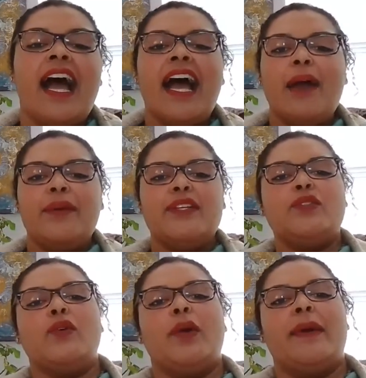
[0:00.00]
I want to
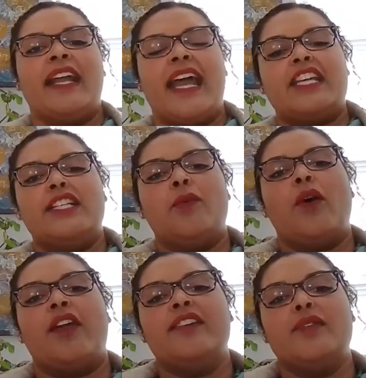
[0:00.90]
talk about actually
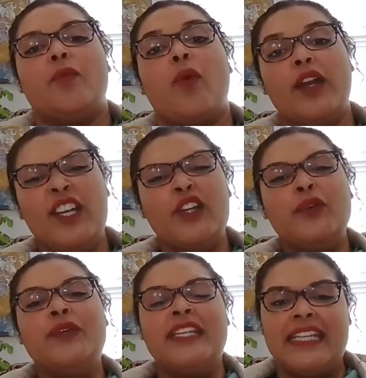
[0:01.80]
what do you
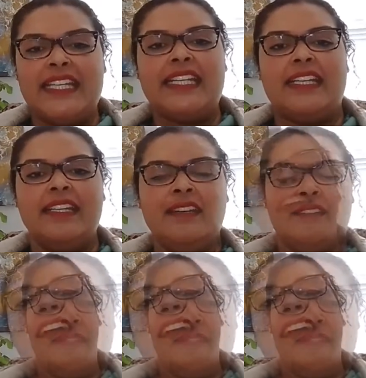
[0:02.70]
need.